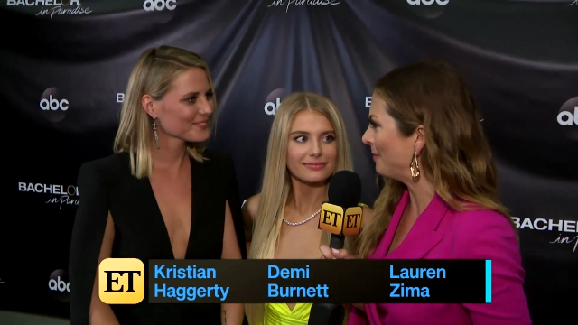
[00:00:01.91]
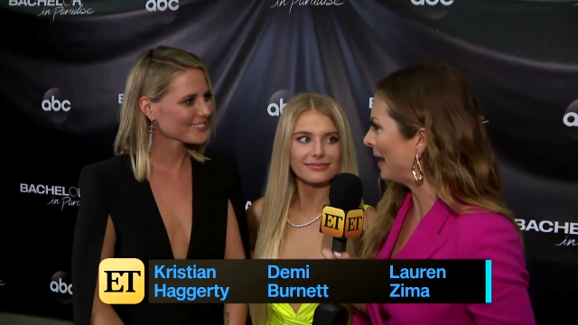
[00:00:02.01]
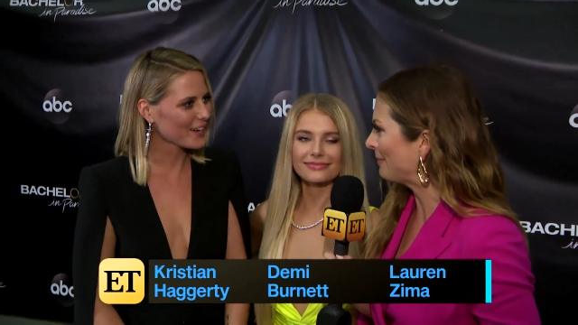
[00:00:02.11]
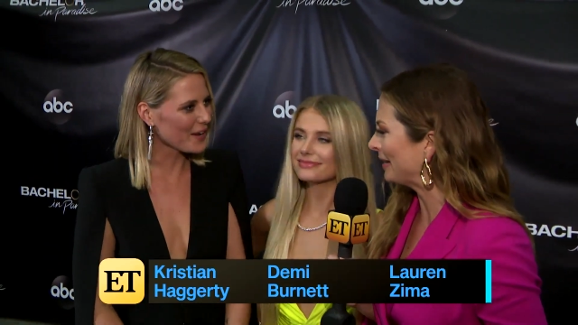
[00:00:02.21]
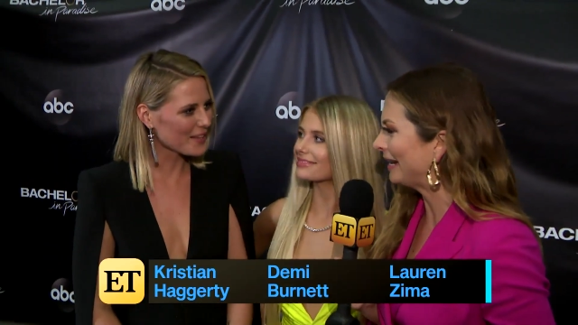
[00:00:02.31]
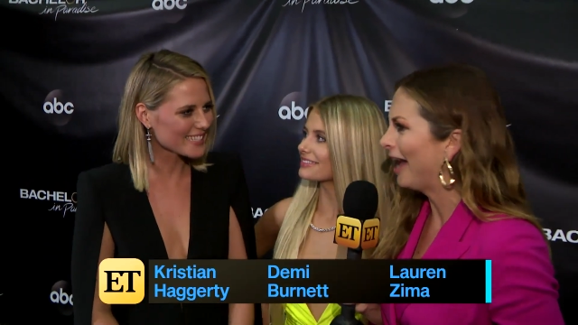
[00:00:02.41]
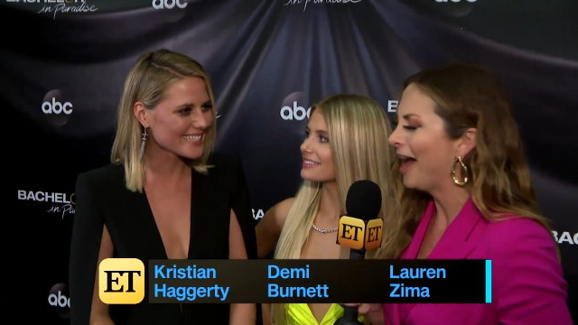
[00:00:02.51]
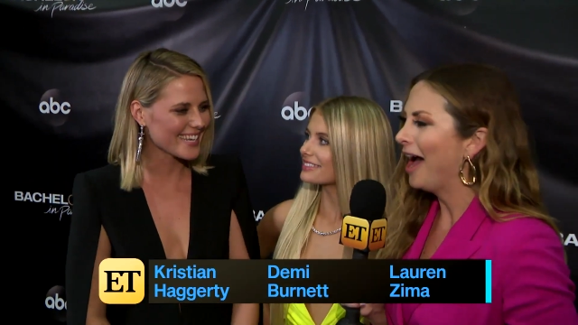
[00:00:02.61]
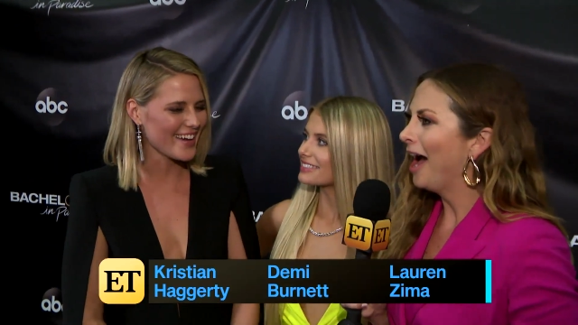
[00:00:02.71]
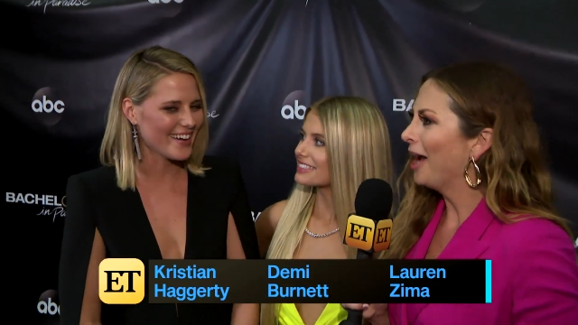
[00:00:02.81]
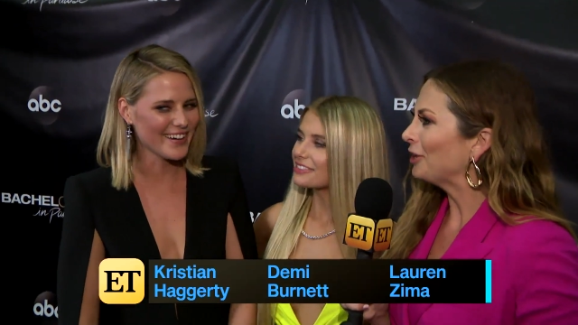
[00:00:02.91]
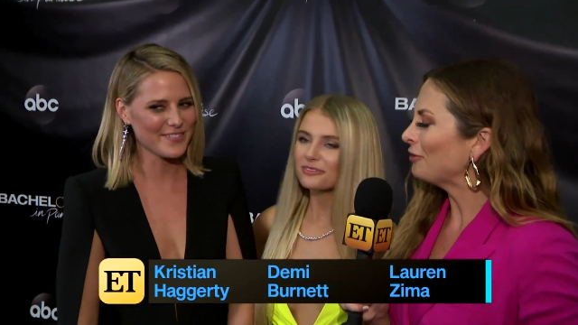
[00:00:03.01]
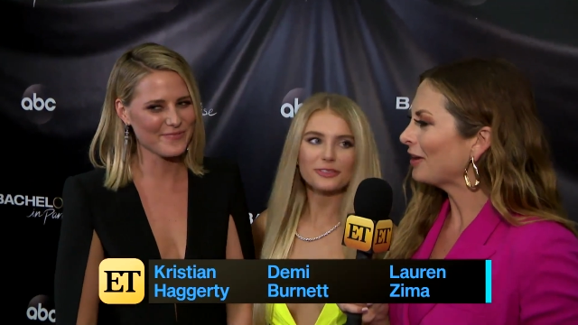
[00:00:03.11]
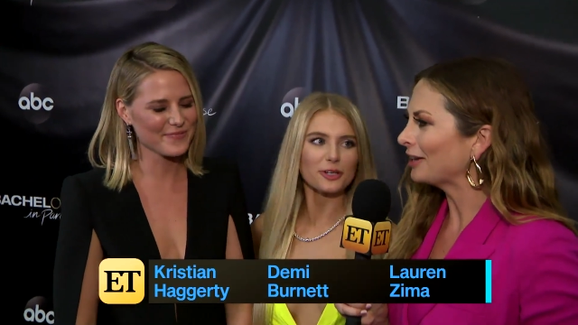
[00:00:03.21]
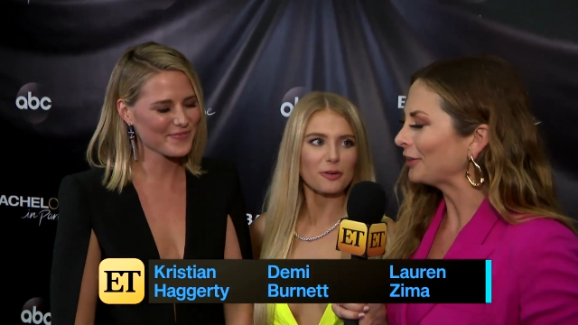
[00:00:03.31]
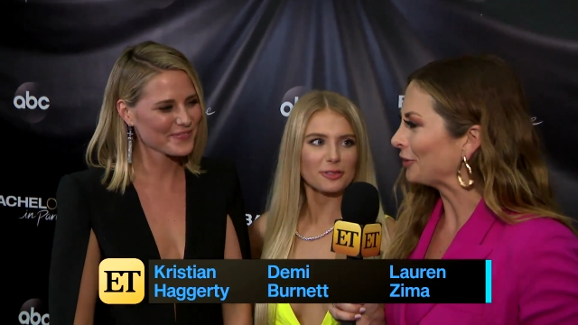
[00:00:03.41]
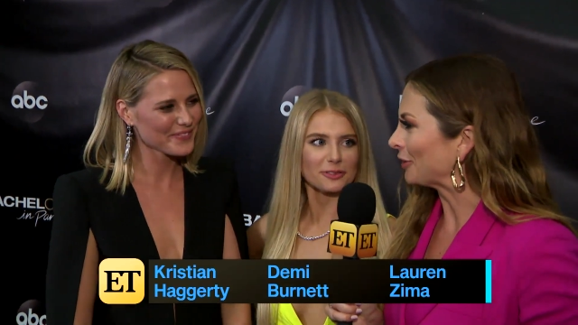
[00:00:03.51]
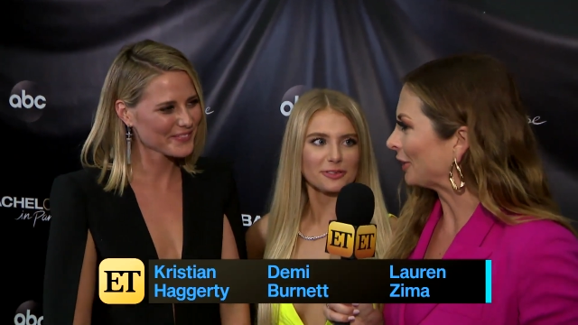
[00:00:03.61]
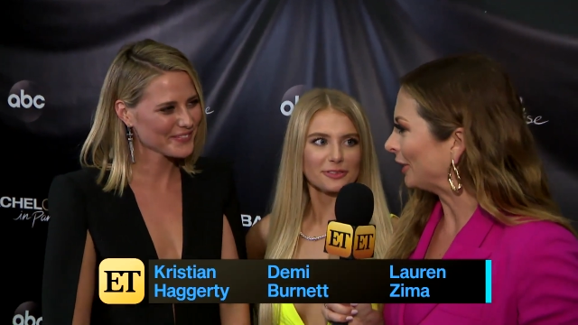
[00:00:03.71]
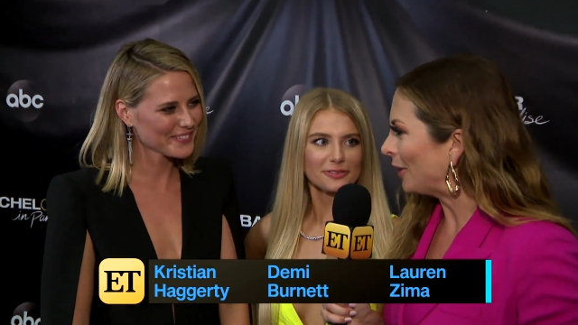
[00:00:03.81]
Speaker 1: I mean, you've had a little
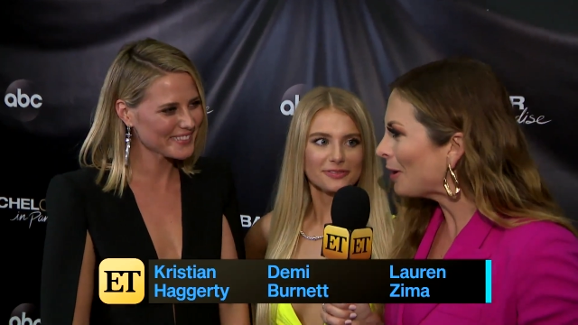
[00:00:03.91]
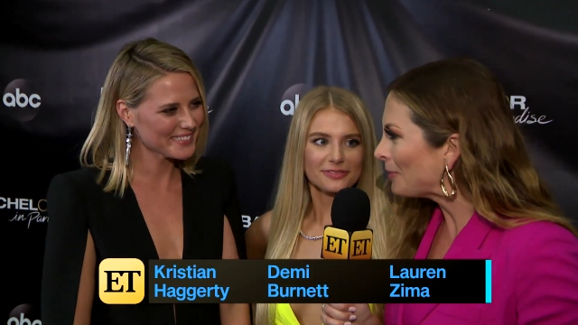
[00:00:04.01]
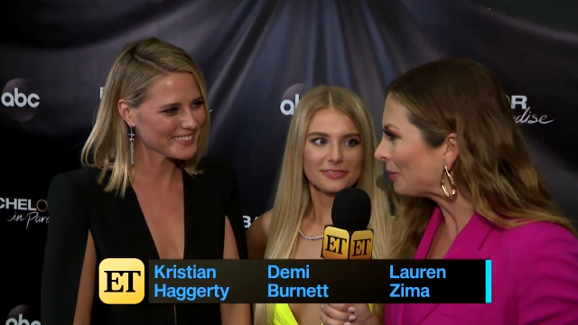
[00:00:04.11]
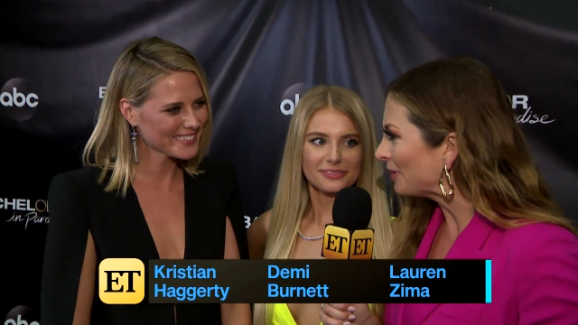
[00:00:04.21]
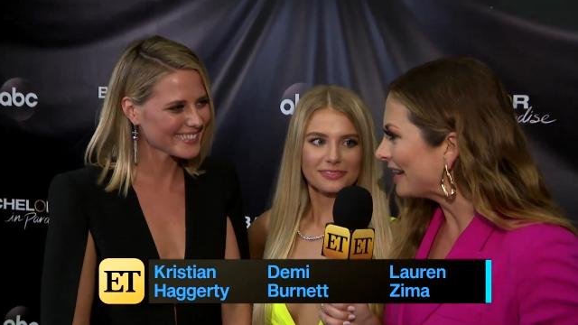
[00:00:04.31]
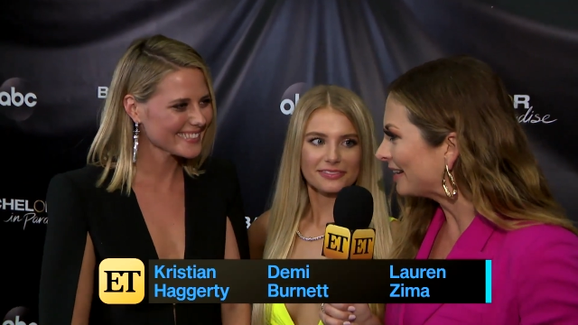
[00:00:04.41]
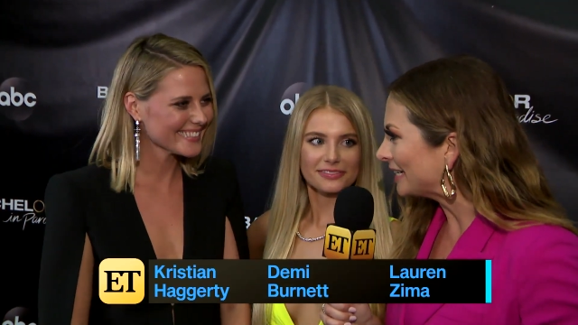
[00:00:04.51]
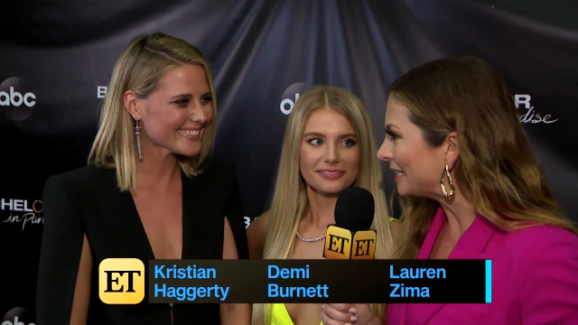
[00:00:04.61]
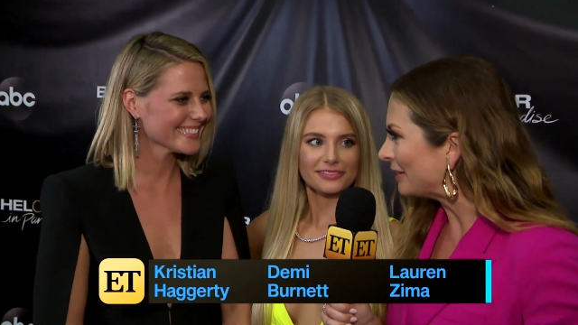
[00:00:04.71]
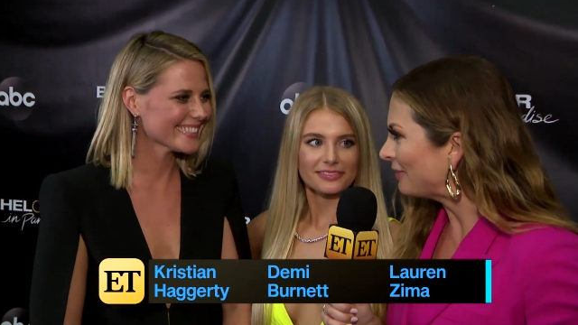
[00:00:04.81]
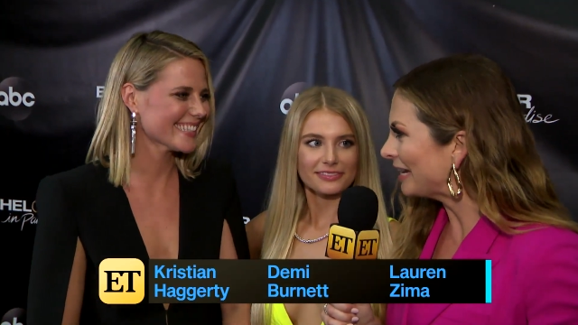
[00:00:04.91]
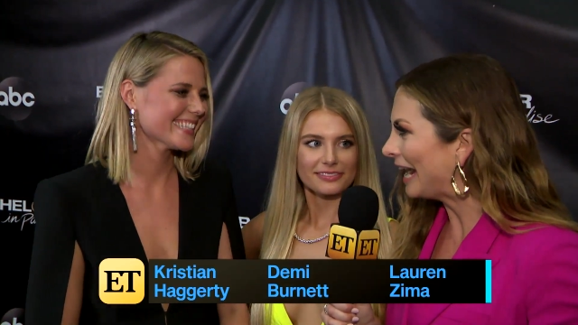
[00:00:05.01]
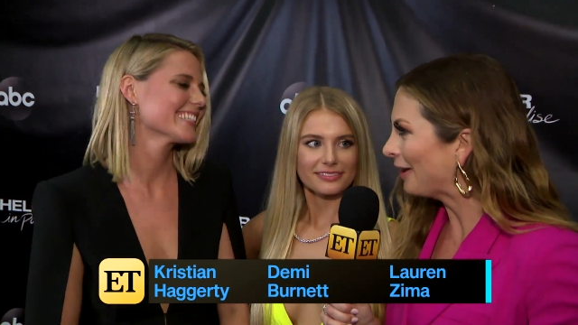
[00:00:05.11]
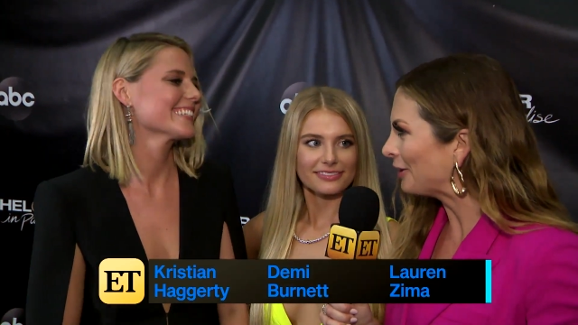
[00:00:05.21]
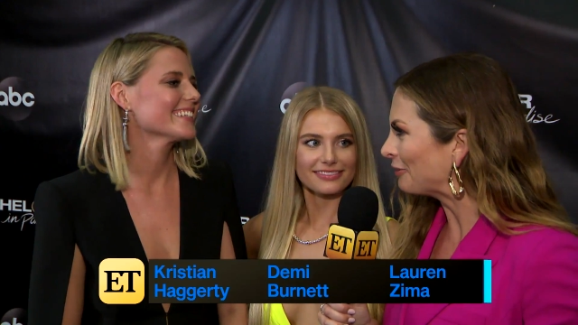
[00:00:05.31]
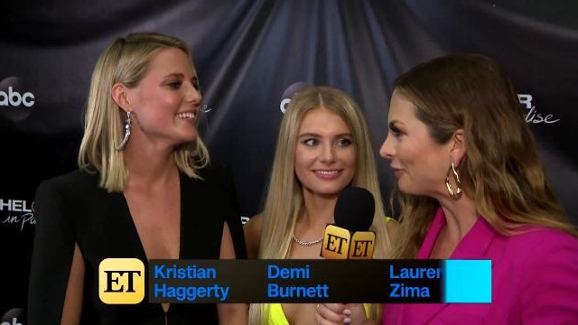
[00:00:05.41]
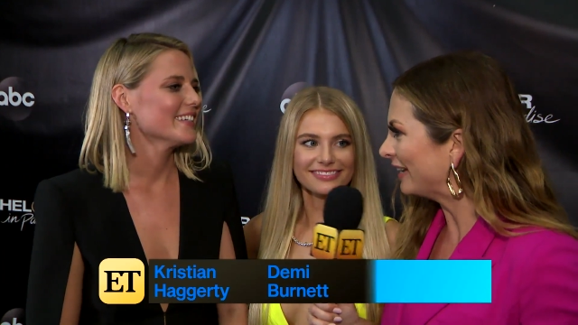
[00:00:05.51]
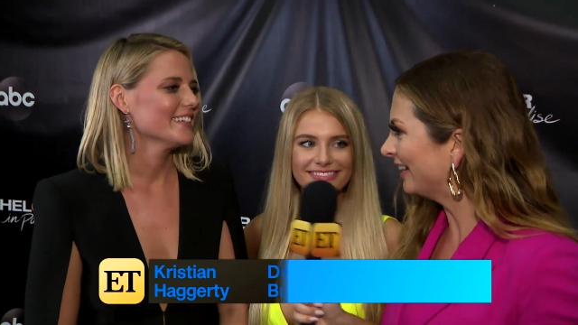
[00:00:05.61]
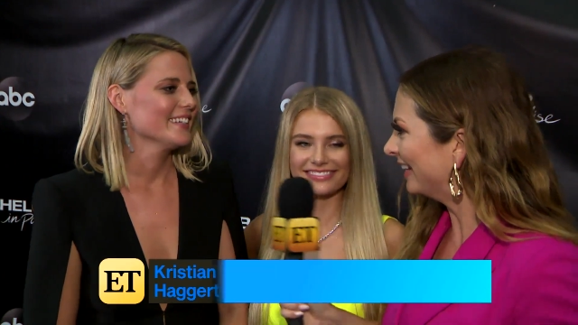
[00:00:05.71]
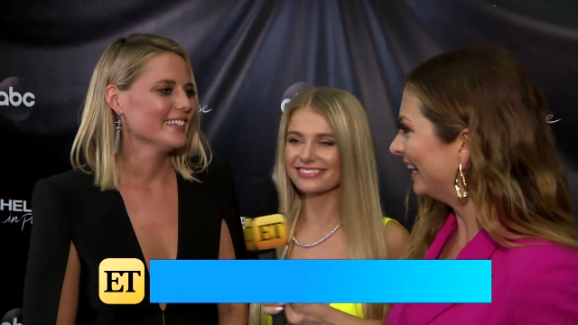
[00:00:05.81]
glow up on reality TV. How are you
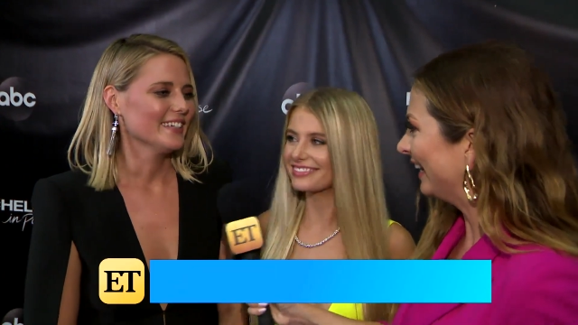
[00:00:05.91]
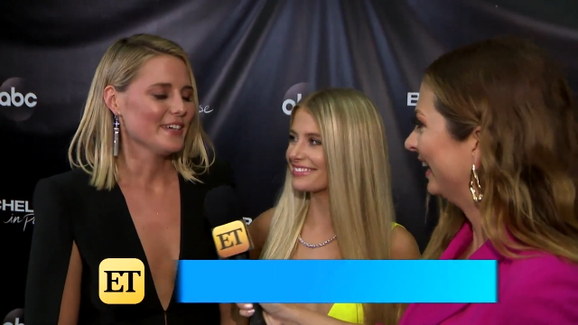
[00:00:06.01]
feeling?